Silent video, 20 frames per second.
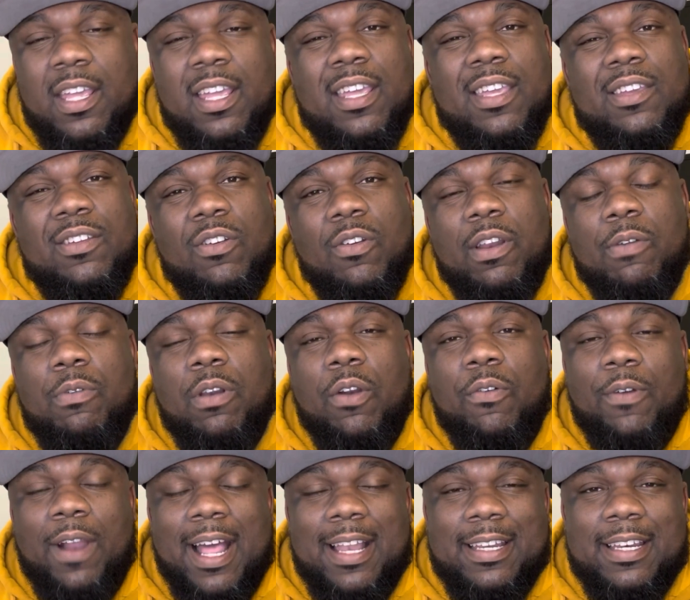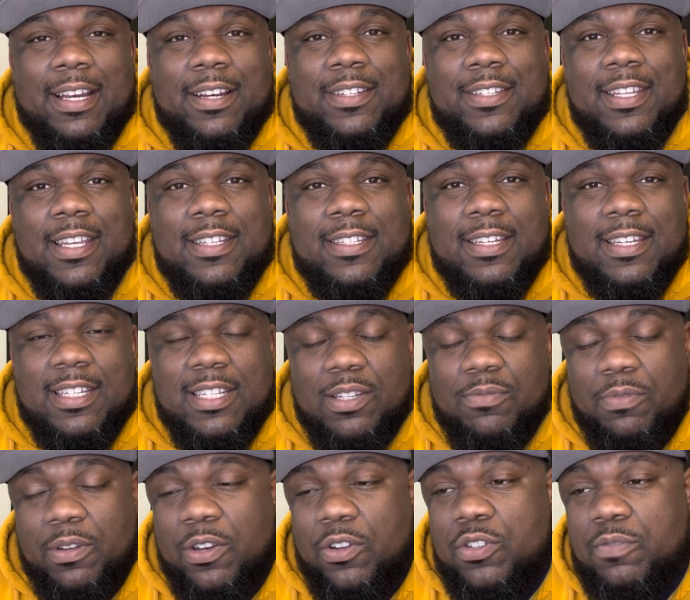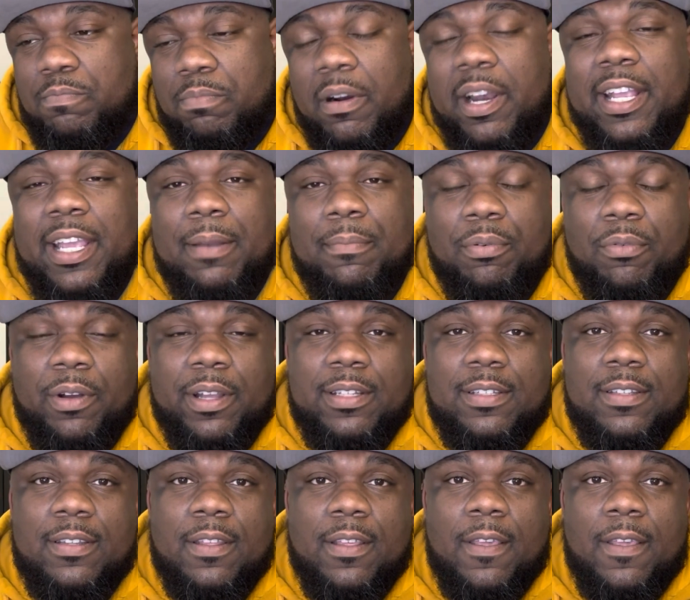you know, they want to rally their season. This is one of those breaking points.